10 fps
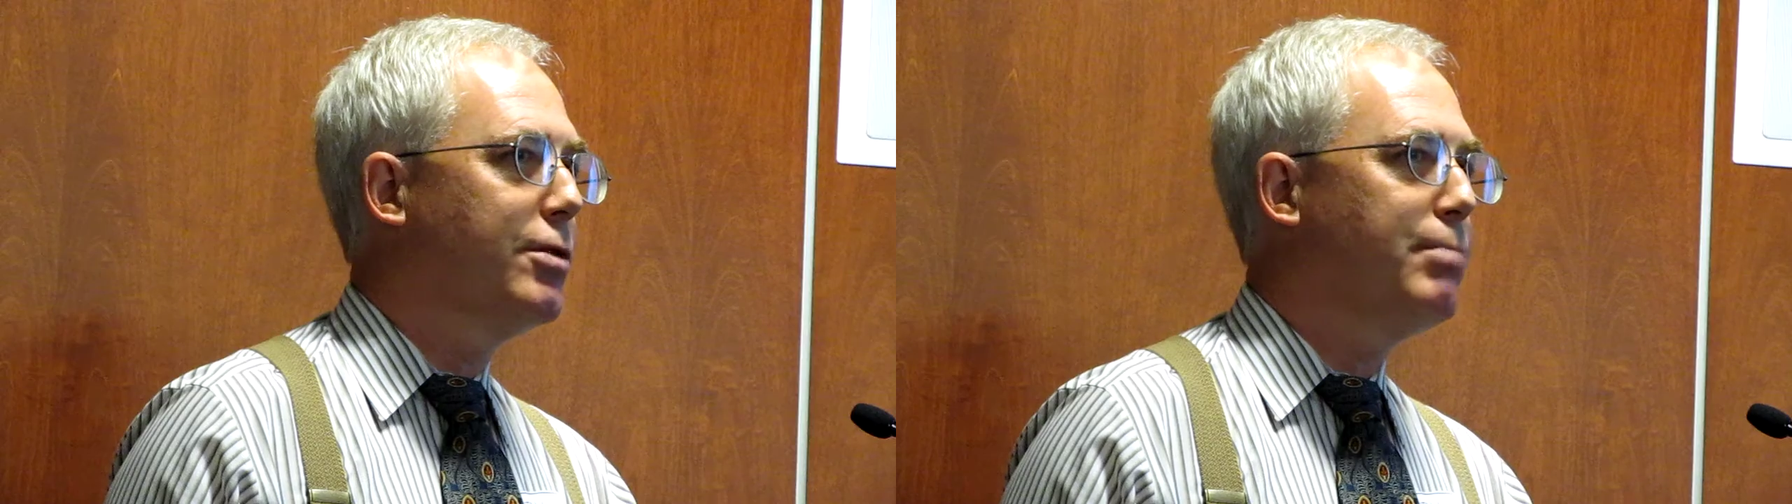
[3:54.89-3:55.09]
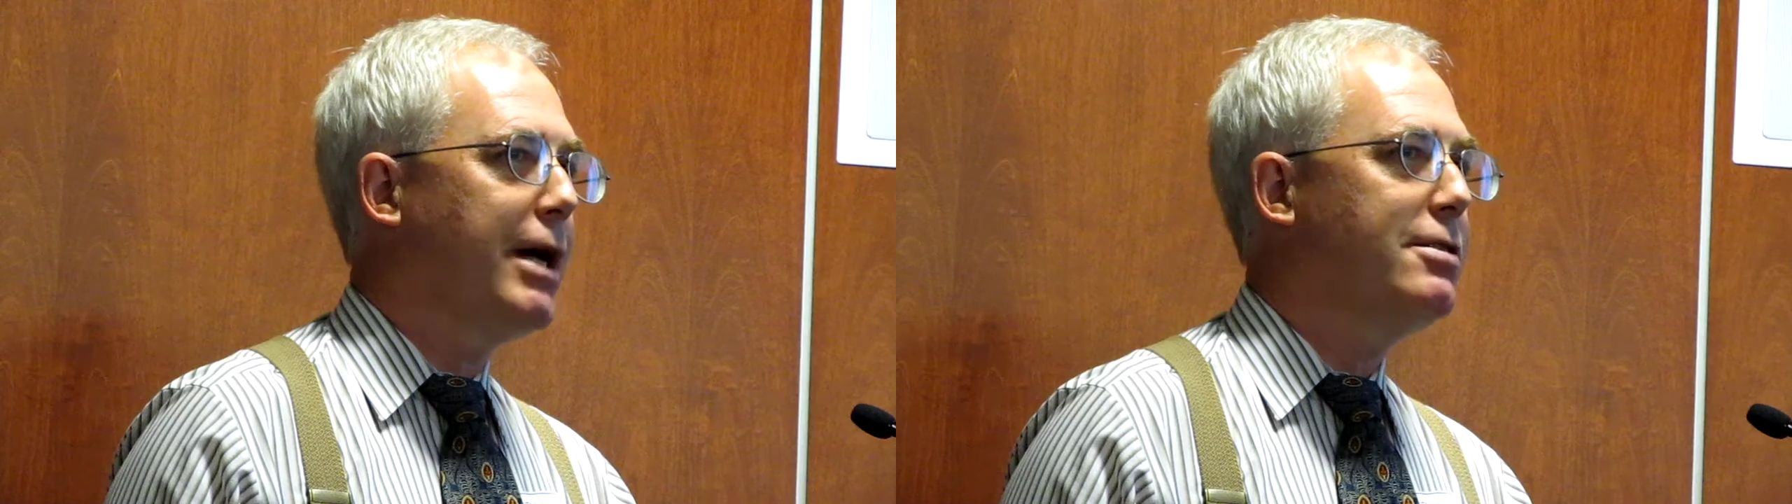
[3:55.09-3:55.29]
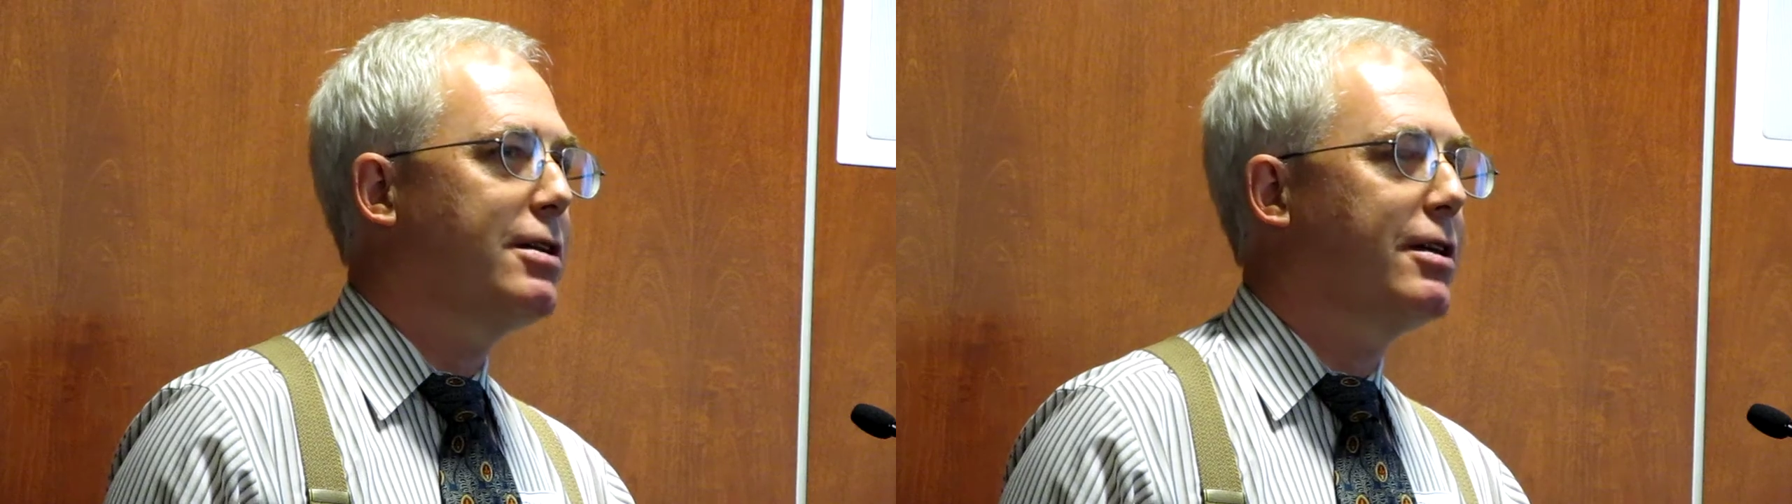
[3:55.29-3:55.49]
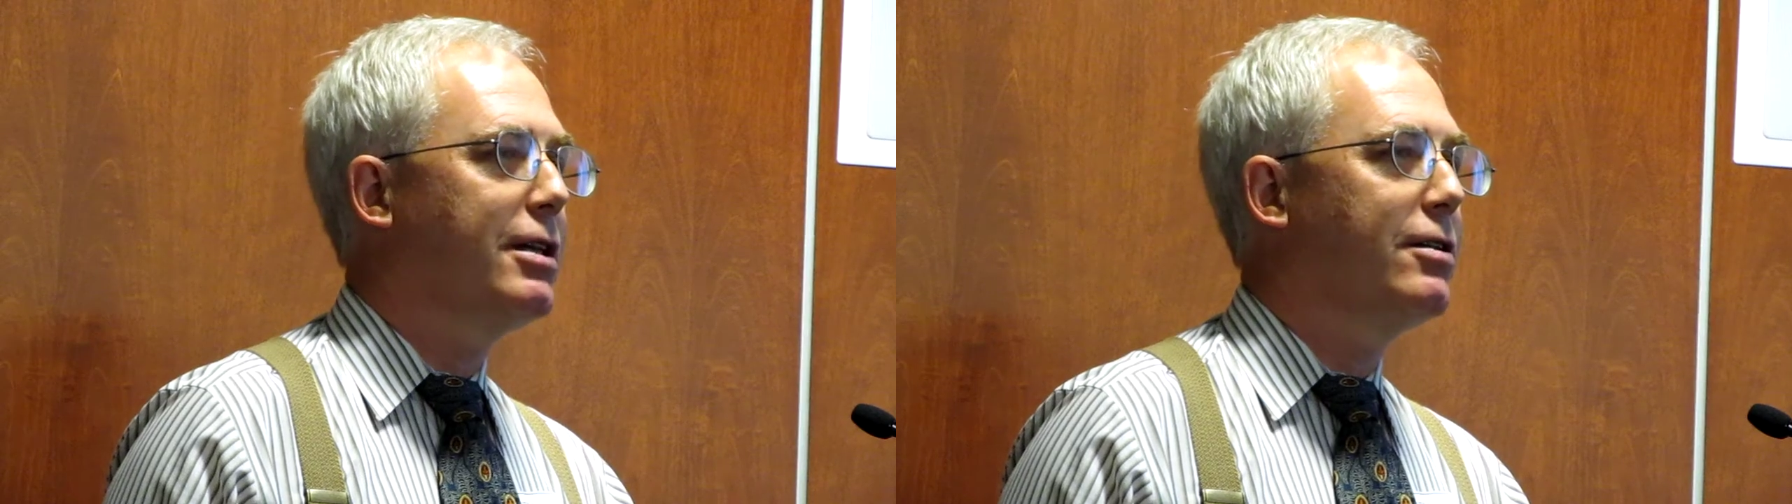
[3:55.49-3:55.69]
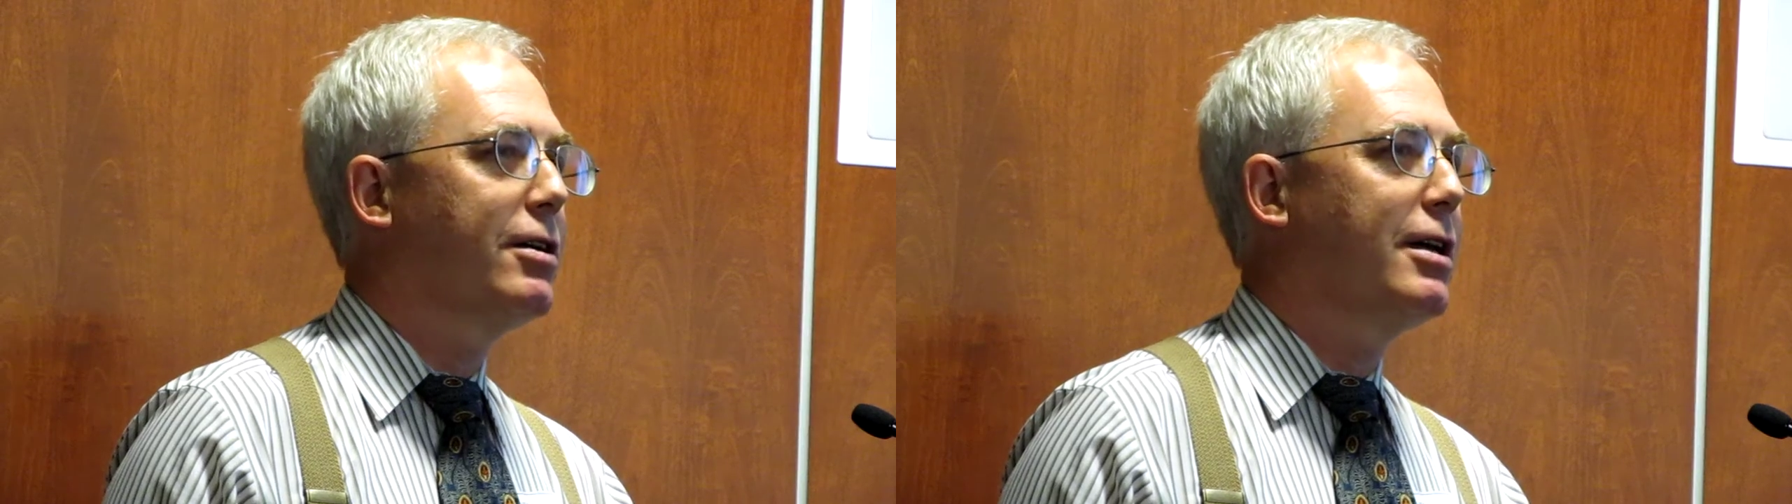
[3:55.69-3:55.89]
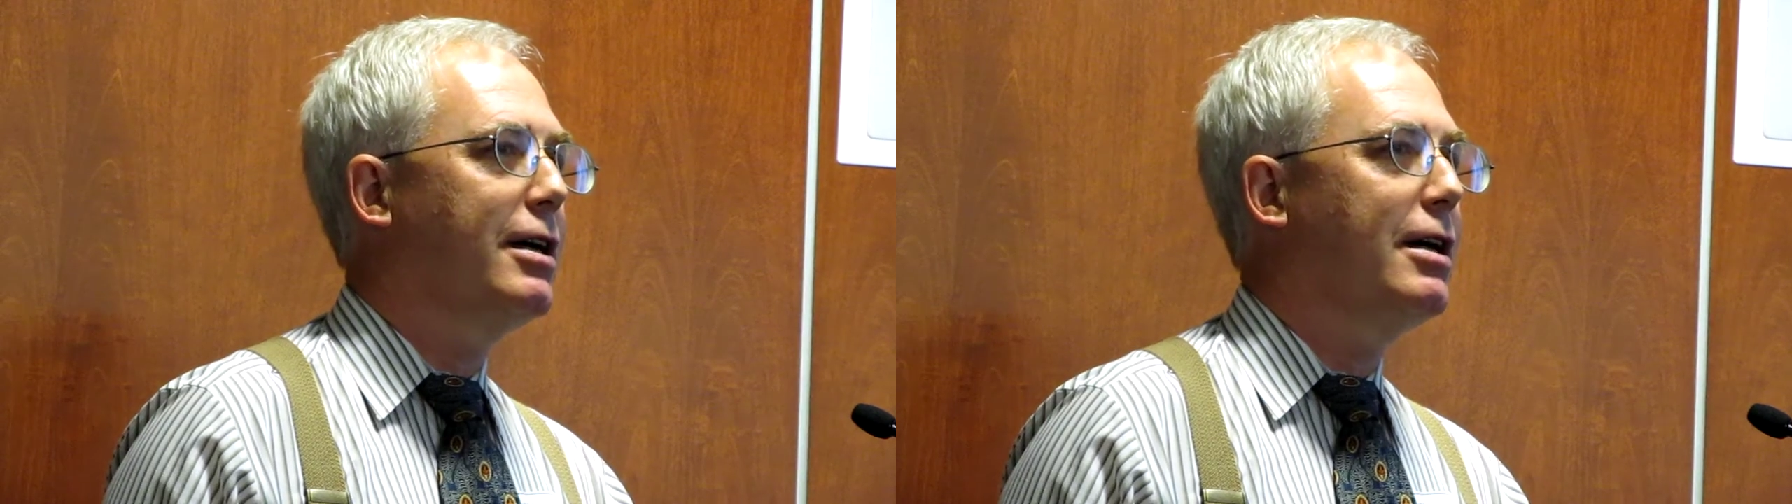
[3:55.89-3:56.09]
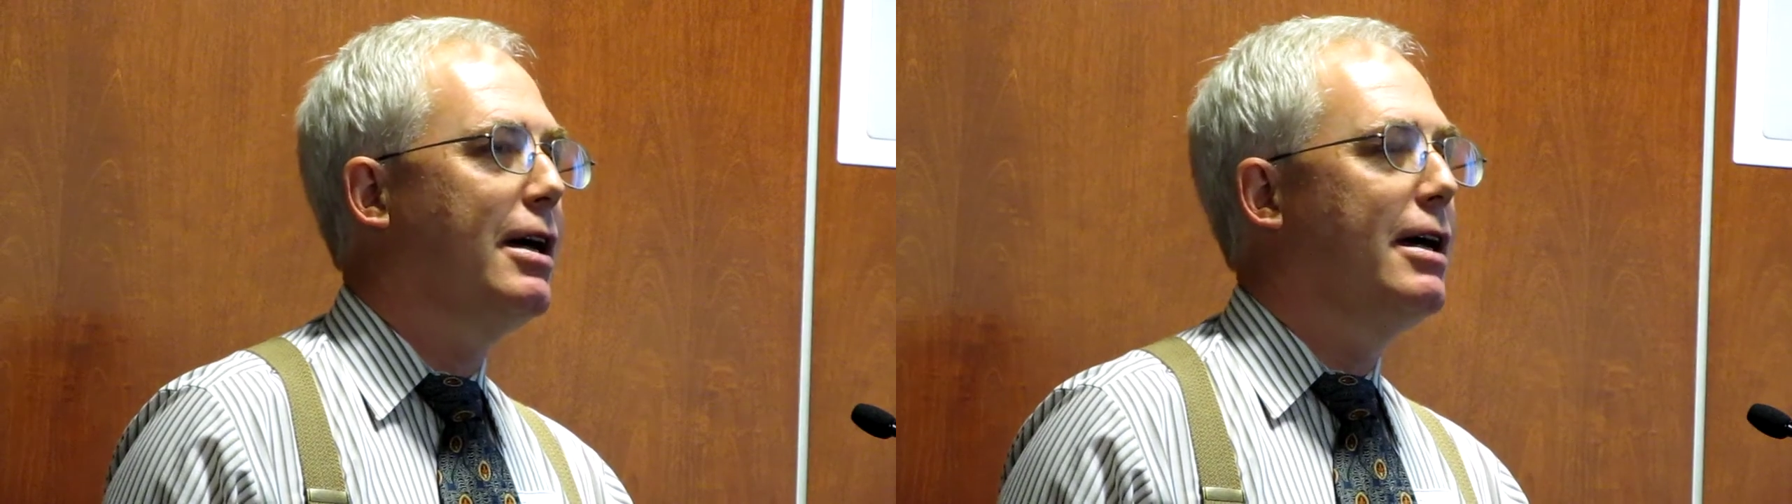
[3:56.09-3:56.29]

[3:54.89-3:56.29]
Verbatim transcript: We're basically looking